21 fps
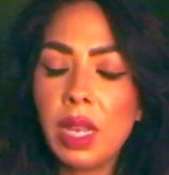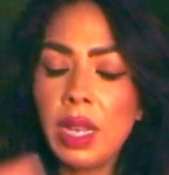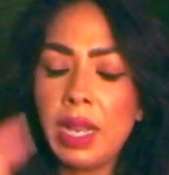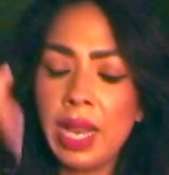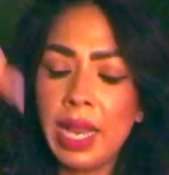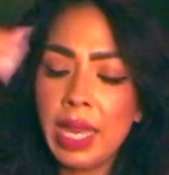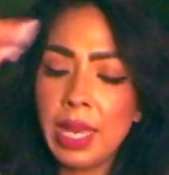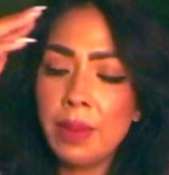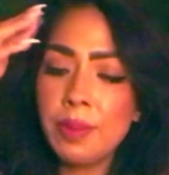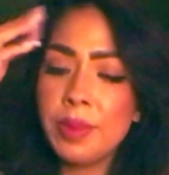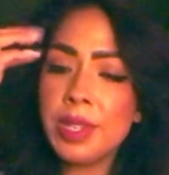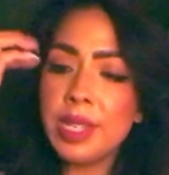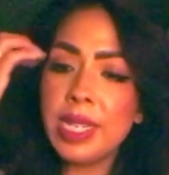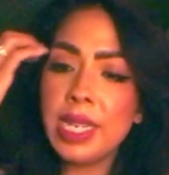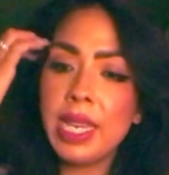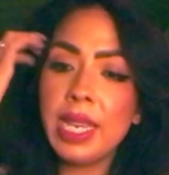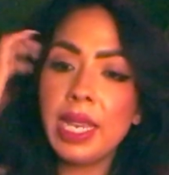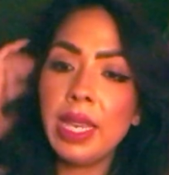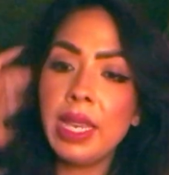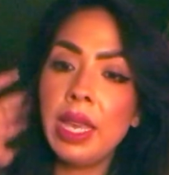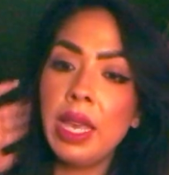I am
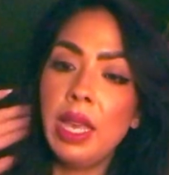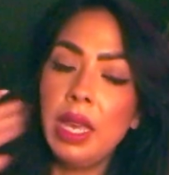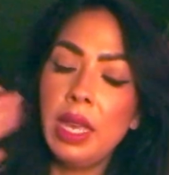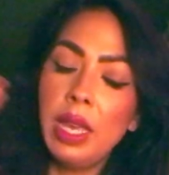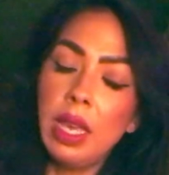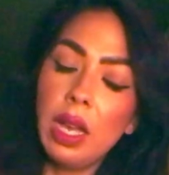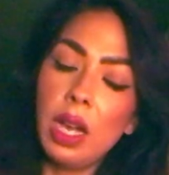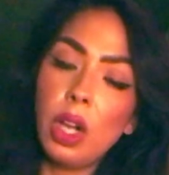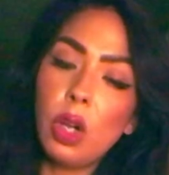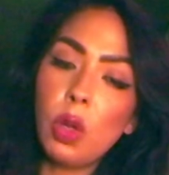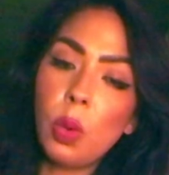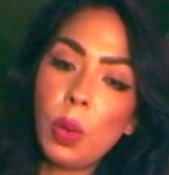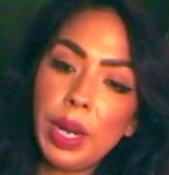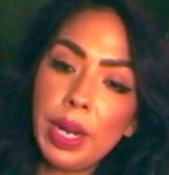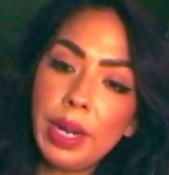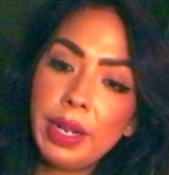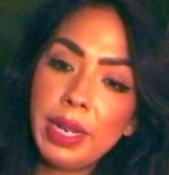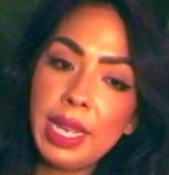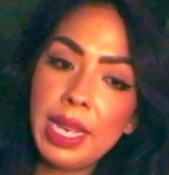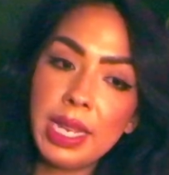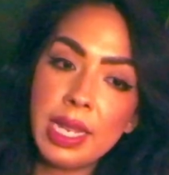seeing
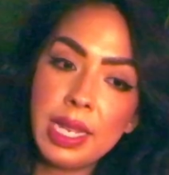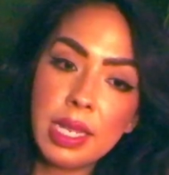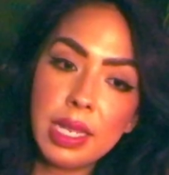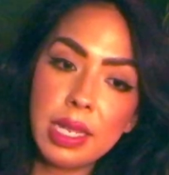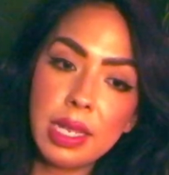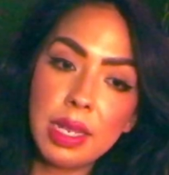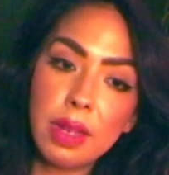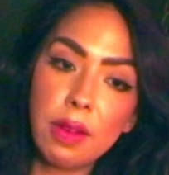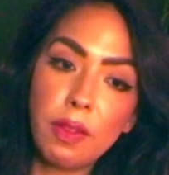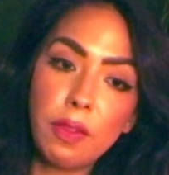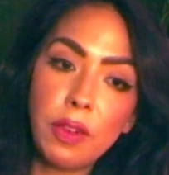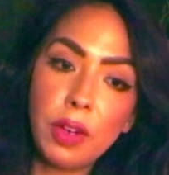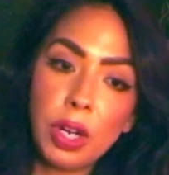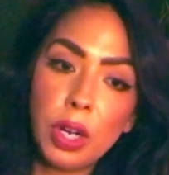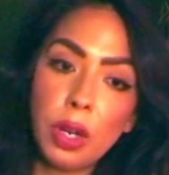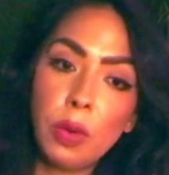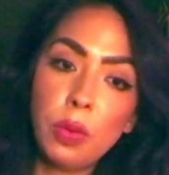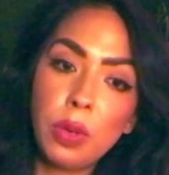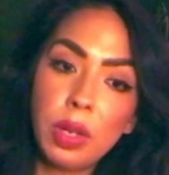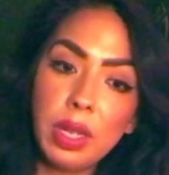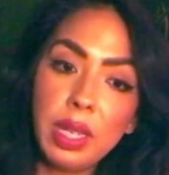Aquarius for
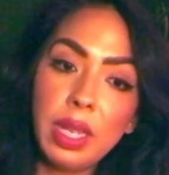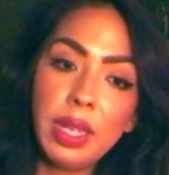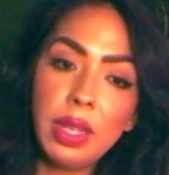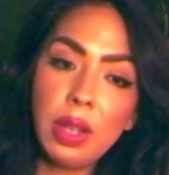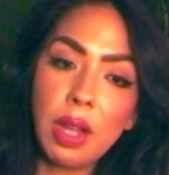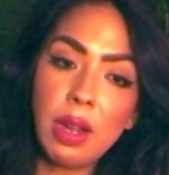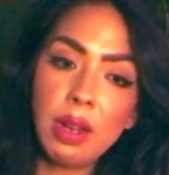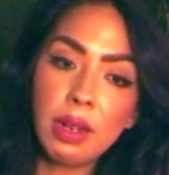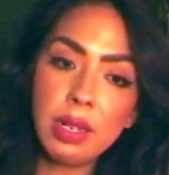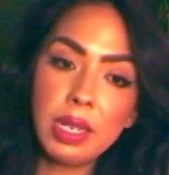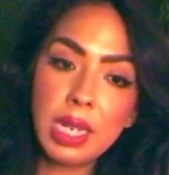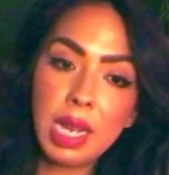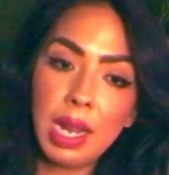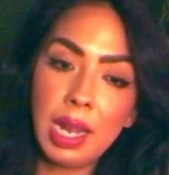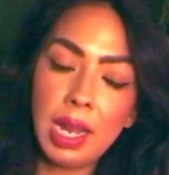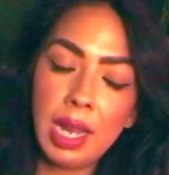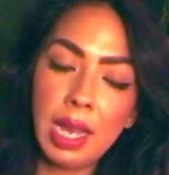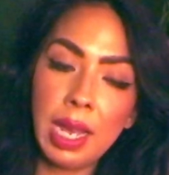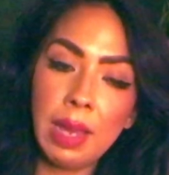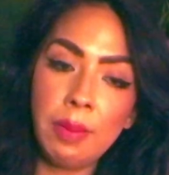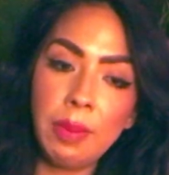a really long
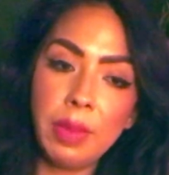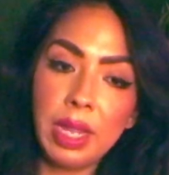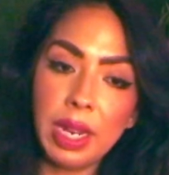time.